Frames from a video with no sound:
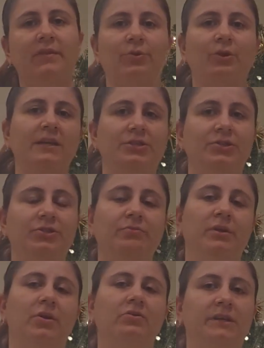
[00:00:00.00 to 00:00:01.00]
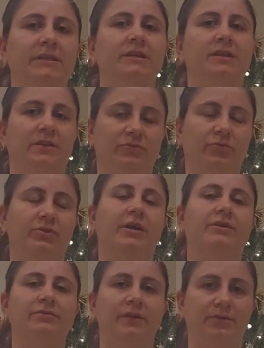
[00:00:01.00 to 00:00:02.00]
The relationship alone is enough to
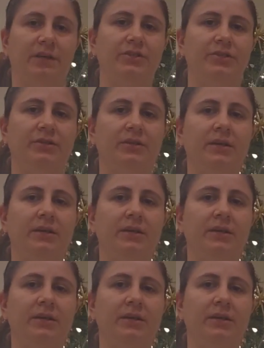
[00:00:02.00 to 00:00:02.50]
start a regression.